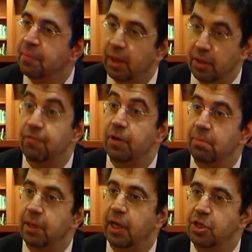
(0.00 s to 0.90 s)
different
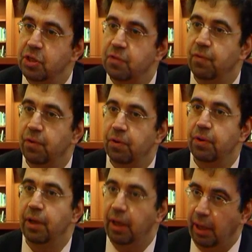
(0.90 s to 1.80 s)
implications
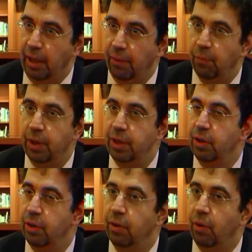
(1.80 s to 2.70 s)
for where the
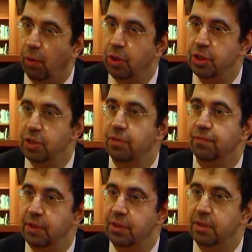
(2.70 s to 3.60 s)
origins of
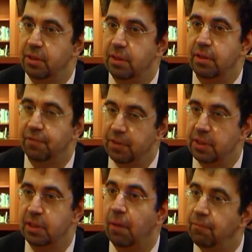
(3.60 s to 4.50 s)
these
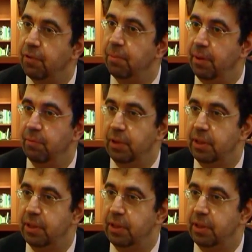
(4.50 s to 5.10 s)
differences come from and what